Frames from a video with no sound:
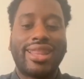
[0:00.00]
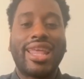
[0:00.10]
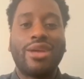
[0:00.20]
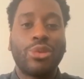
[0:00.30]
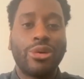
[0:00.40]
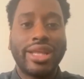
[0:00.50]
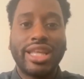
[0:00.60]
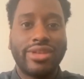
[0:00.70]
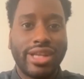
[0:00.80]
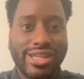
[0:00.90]
that they weren't
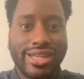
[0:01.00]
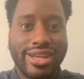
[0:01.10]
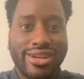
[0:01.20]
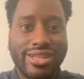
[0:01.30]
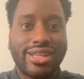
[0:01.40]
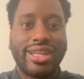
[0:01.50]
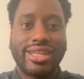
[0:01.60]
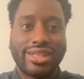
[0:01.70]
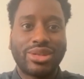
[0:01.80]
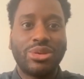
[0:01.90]
even engineers and they
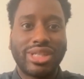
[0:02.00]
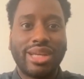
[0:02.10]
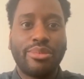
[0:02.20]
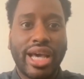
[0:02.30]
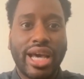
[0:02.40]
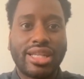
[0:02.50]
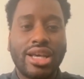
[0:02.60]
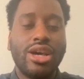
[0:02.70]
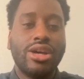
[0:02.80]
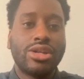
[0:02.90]
took the course they passed.
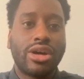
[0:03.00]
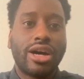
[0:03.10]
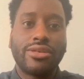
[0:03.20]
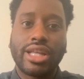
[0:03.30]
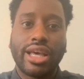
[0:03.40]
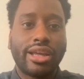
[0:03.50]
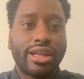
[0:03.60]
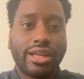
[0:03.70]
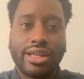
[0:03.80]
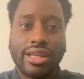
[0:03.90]
So I was like,
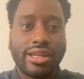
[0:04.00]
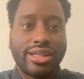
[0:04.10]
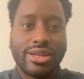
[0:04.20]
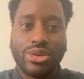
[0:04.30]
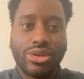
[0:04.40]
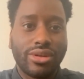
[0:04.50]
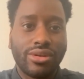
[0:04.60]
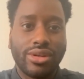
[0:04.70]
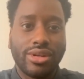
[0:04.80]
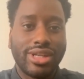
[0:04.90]
it means
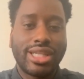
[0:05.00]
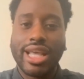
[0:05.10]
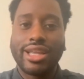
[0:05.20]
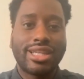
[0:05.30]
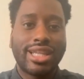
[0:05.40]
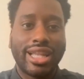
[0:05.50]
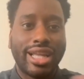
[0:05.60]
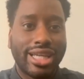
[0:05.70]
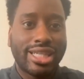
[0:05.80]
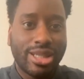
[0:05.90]
this, say
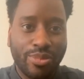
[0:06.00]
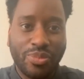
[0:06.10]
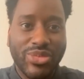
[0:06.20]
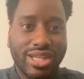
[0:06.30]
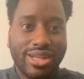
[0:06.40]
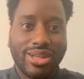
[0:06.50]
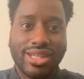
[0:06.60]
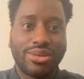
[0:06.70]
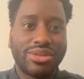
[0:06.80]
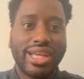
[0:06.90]
less, just
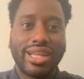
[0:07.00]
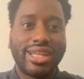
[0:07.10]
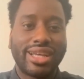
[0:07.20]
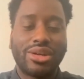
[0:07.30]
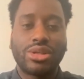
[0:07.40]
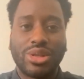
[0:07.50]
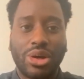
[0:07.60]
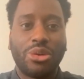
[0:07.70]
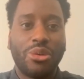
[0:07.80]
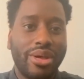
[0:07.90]
don't say anything else.
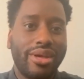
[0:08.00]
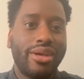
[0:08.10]
So